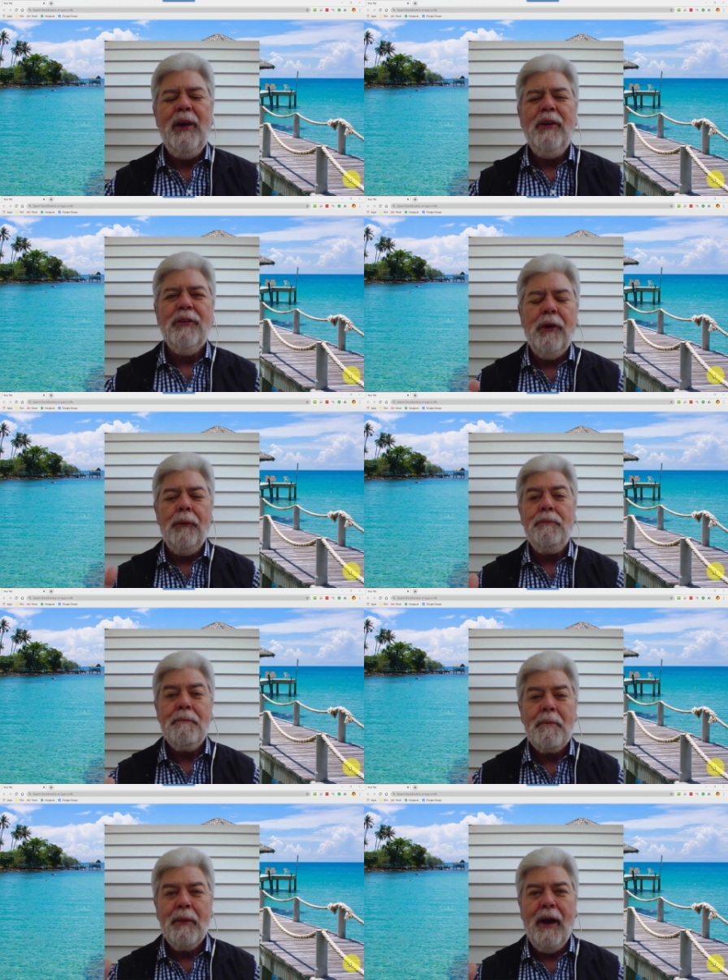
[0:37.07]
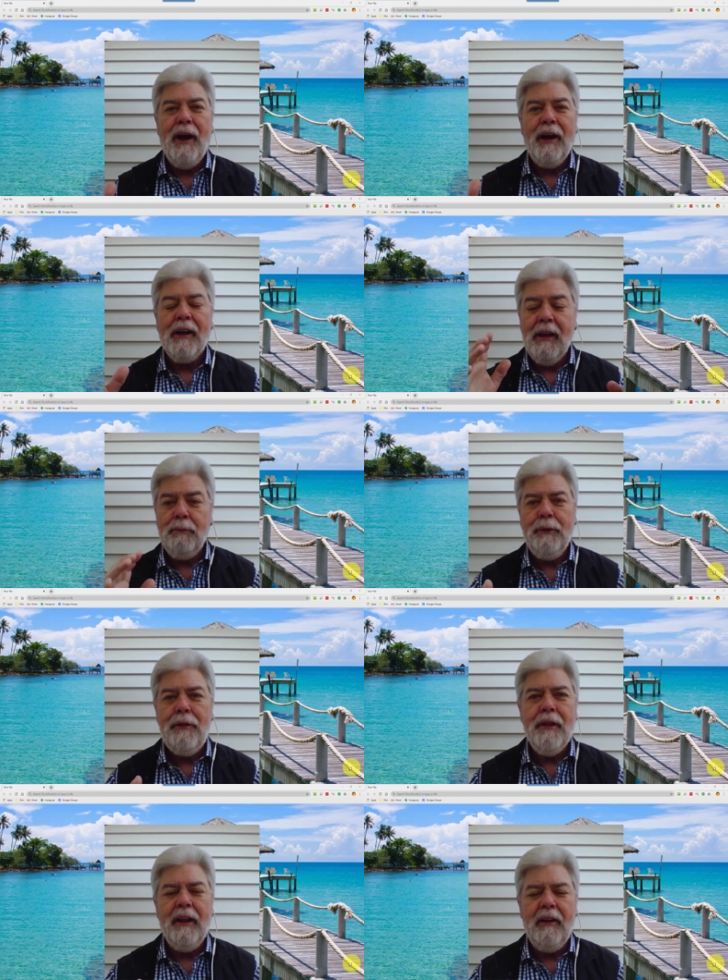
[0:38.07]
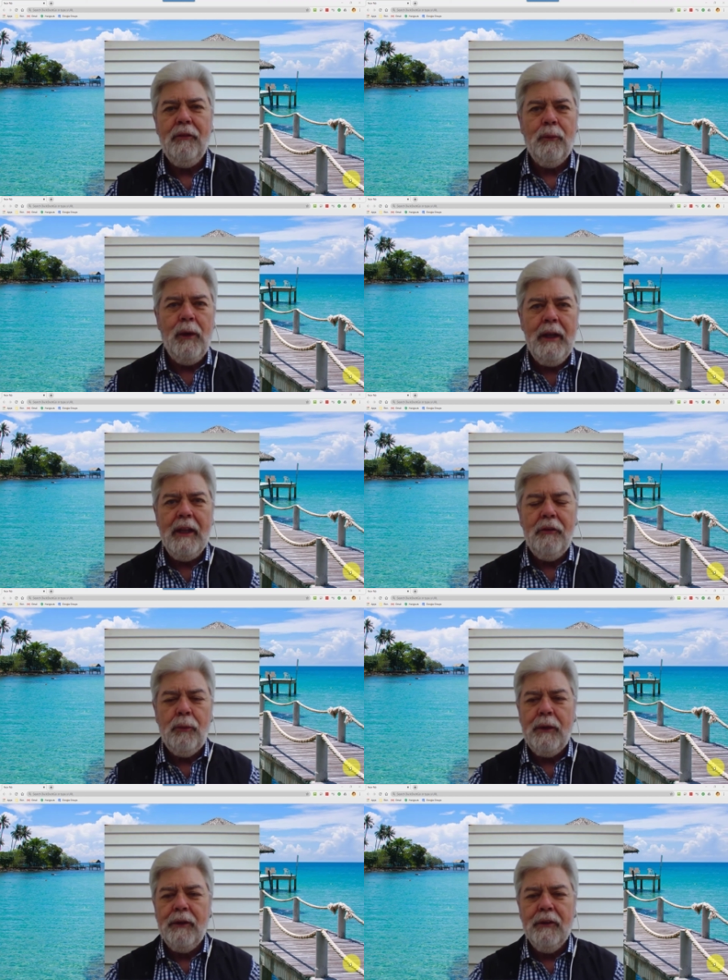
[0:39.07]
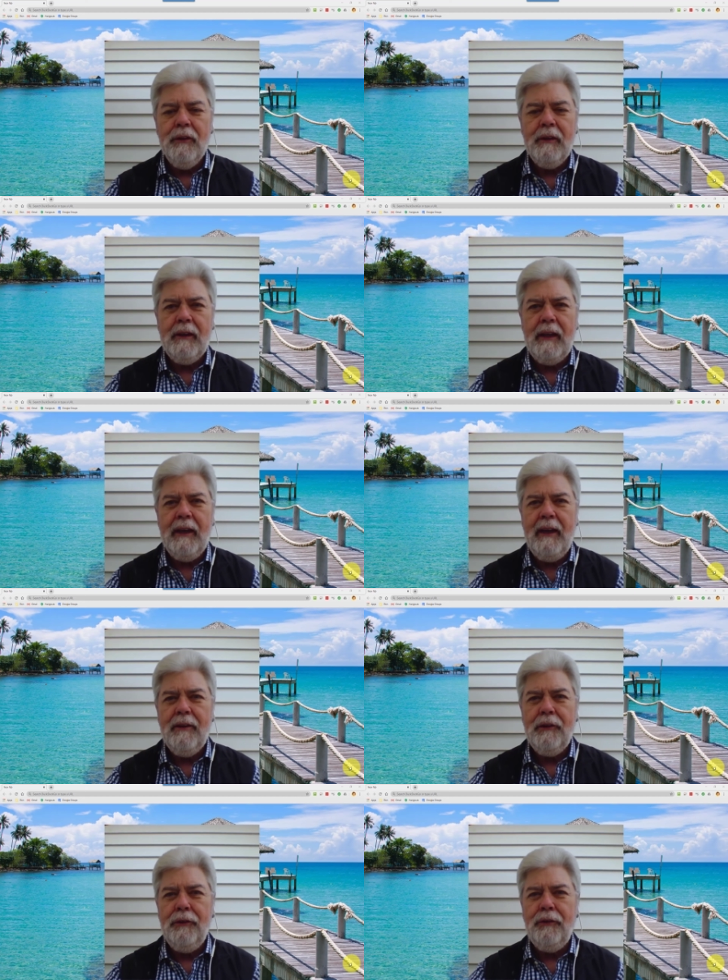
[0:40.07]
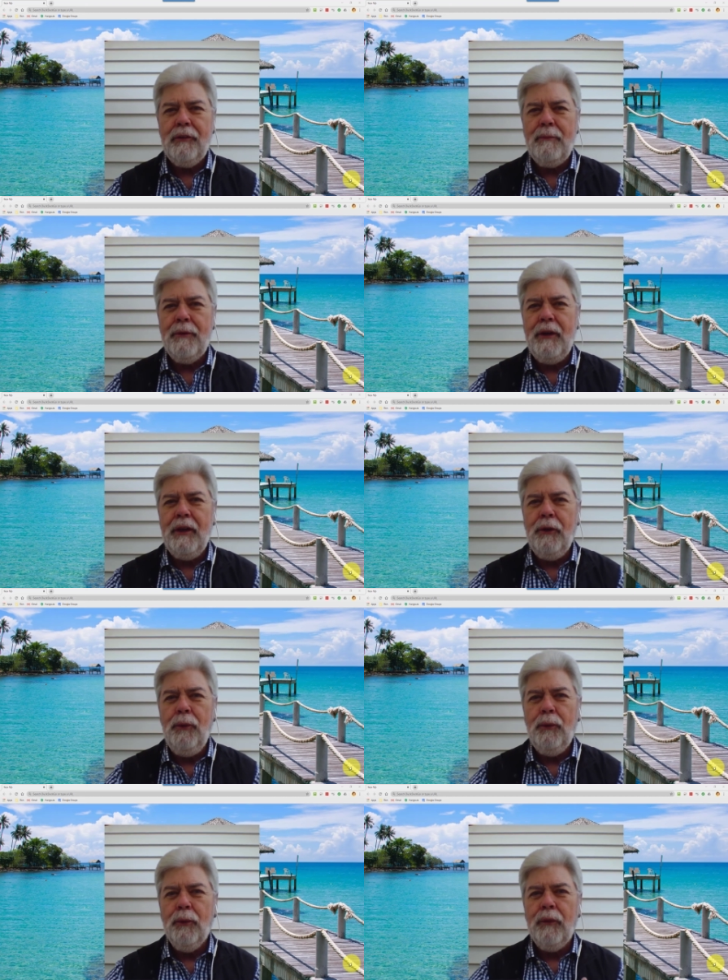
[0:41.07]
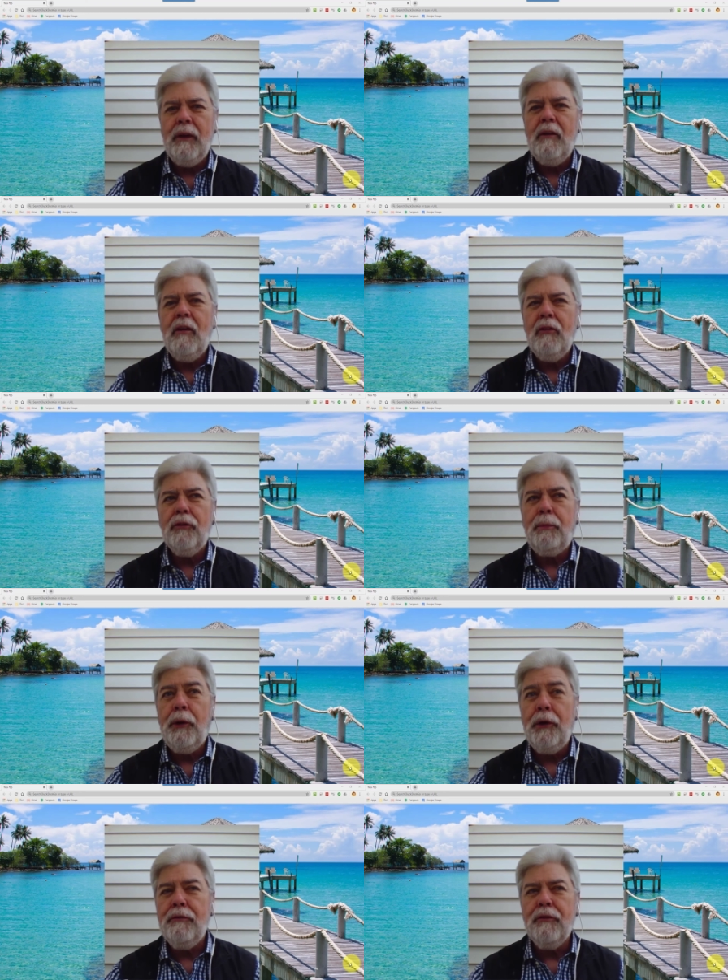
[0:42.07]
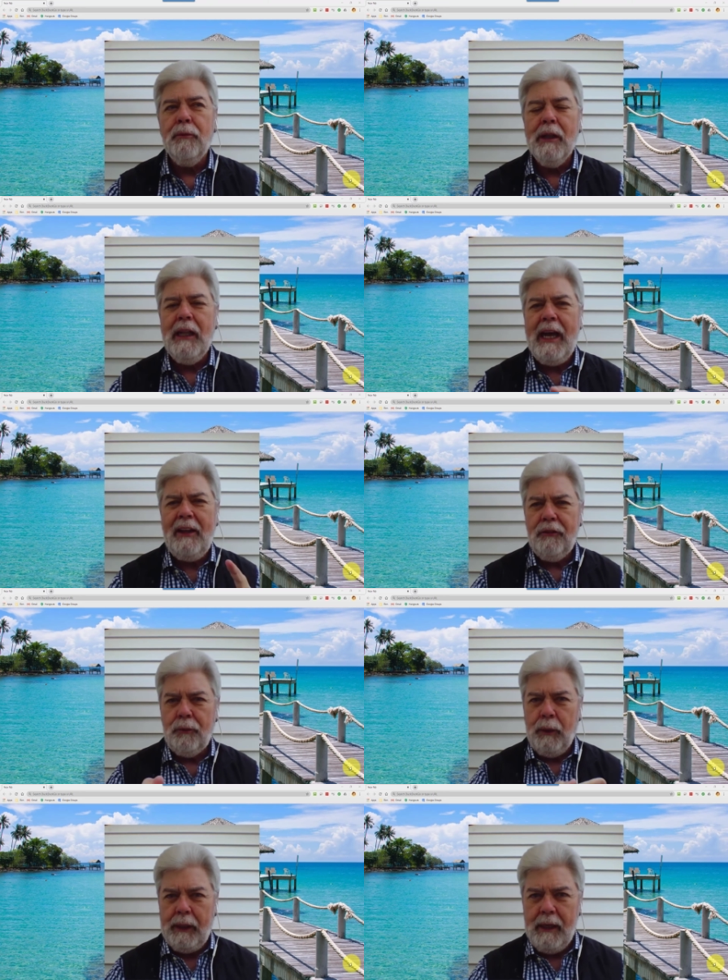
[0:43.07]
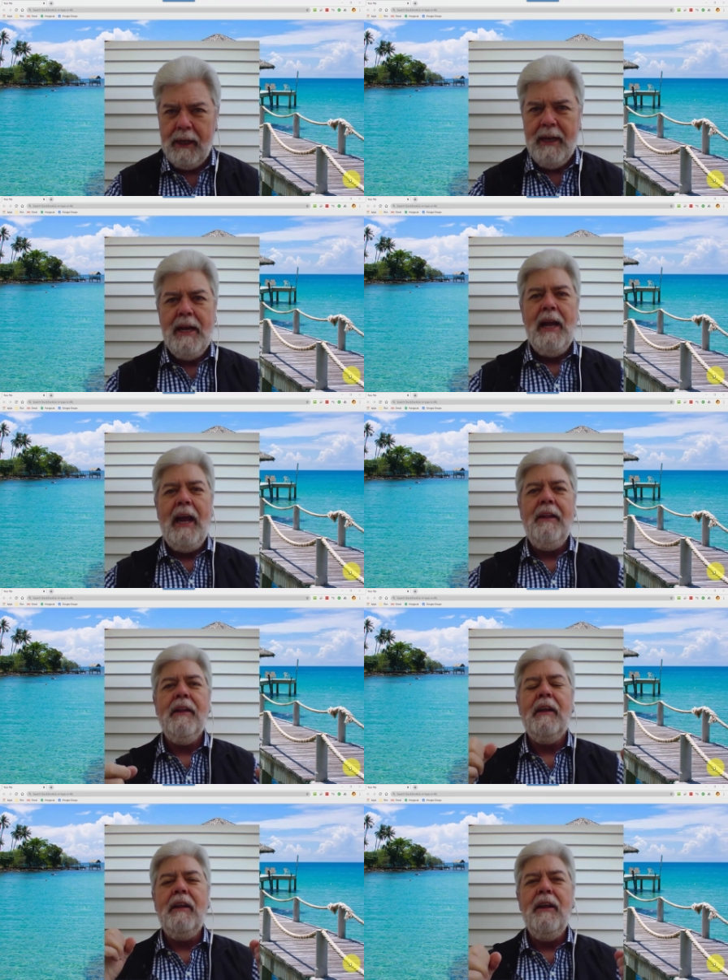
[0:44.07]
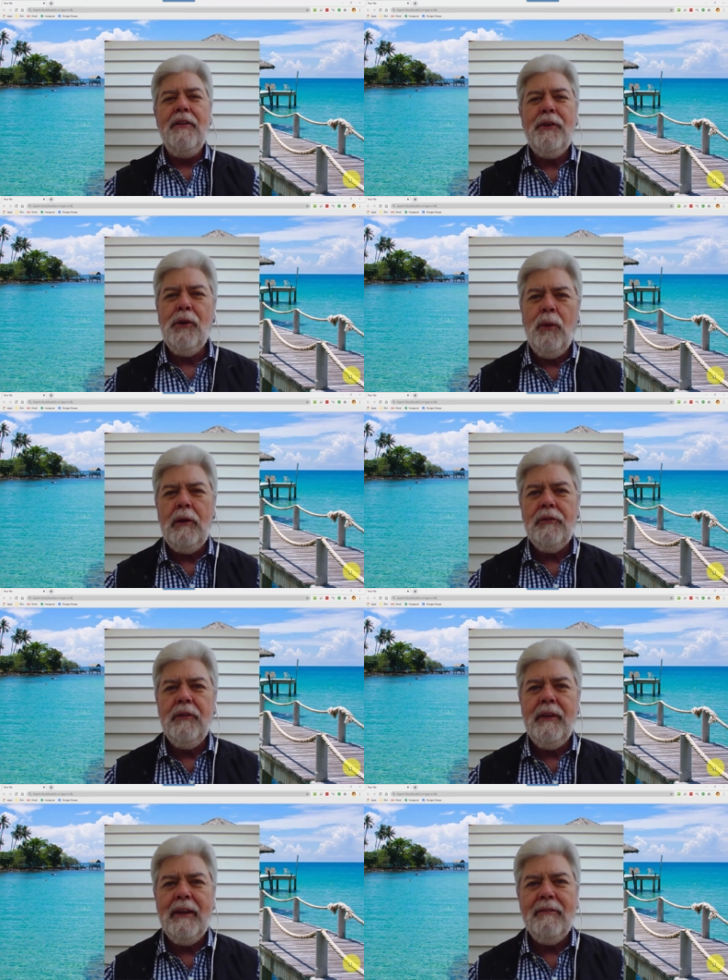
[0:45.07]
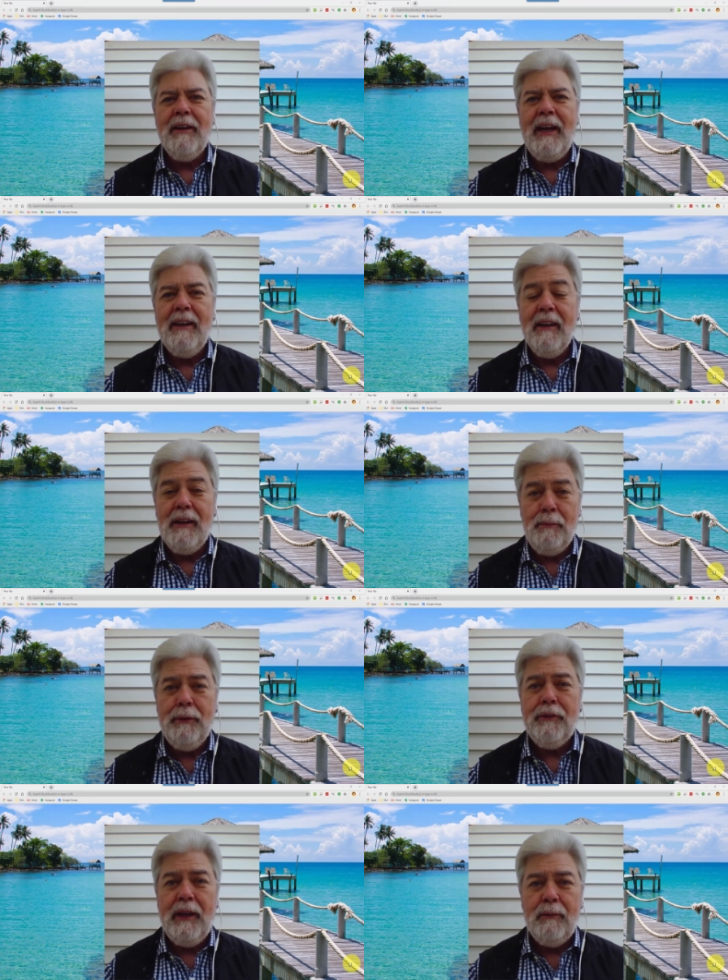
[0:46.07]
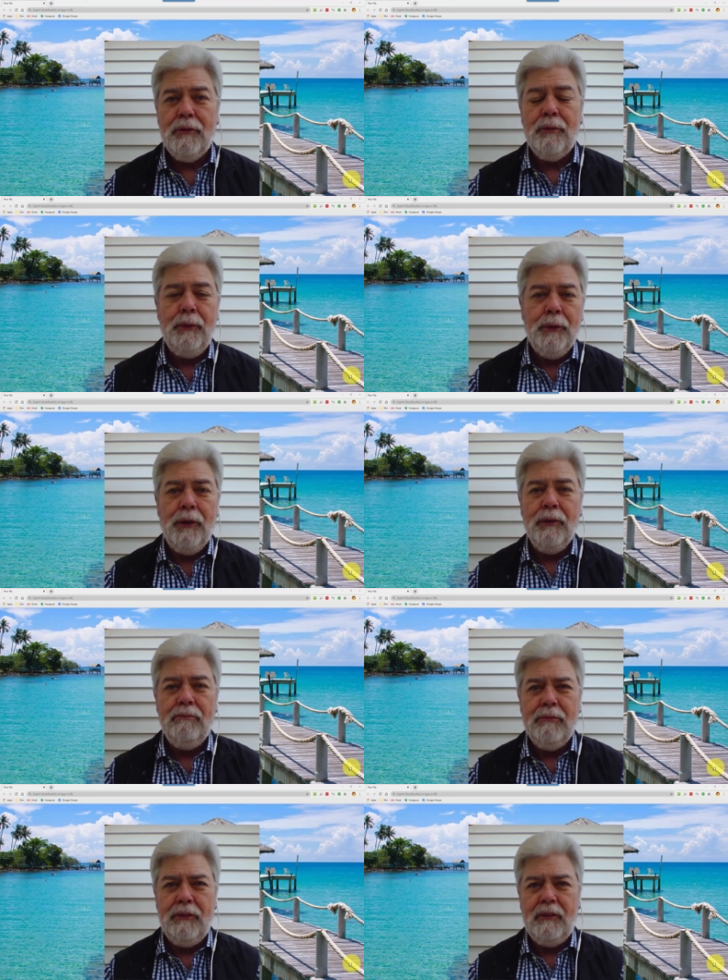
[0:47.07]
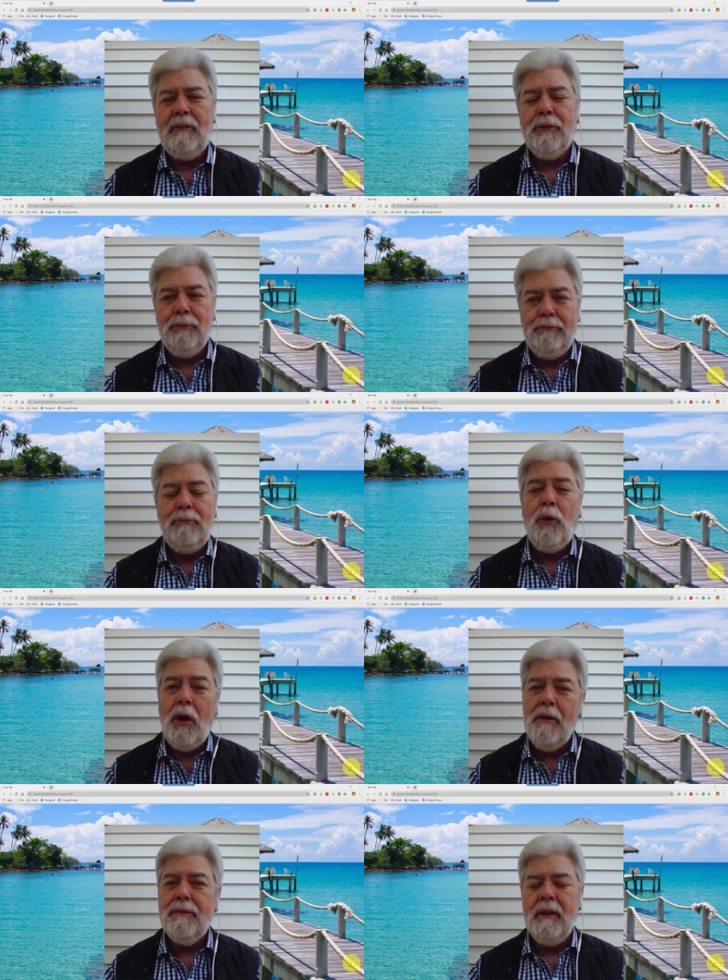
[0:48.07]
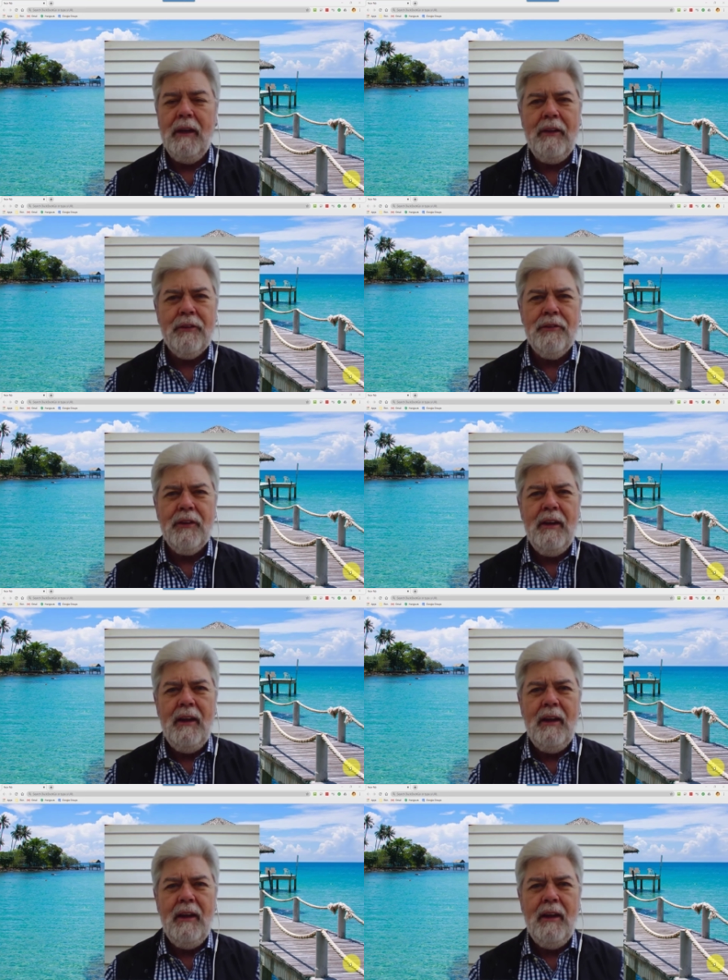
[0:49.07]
So a couple of things. One is we're going to look at how to do something in Google that spurred from last week. And then another question that I've gotten a couple of times from you all, several more often than others,